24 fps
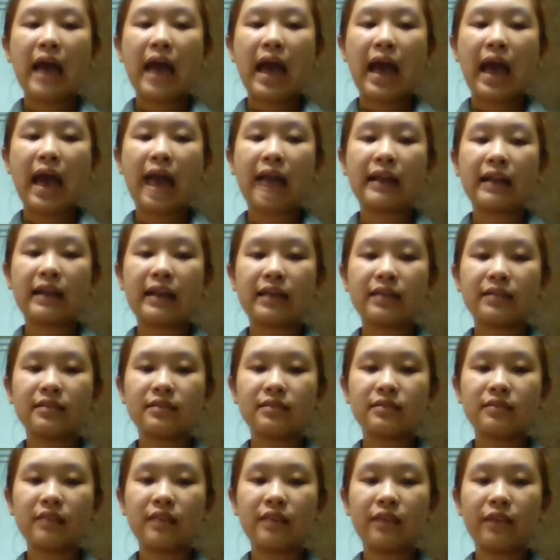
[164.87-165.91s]
and
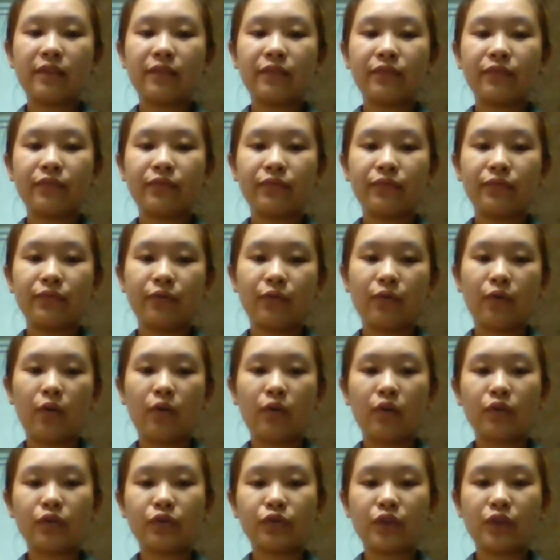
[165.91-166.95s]
safe
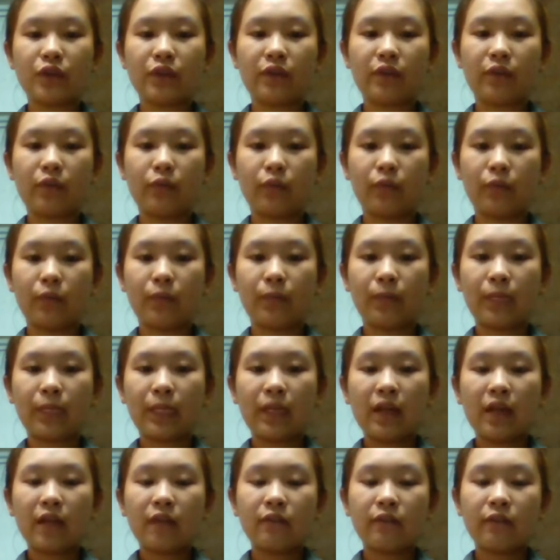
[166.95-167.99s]
for travel.
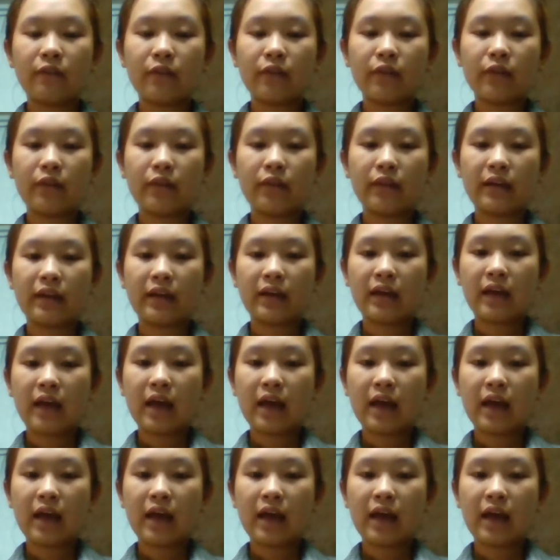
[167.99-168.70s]
Finally,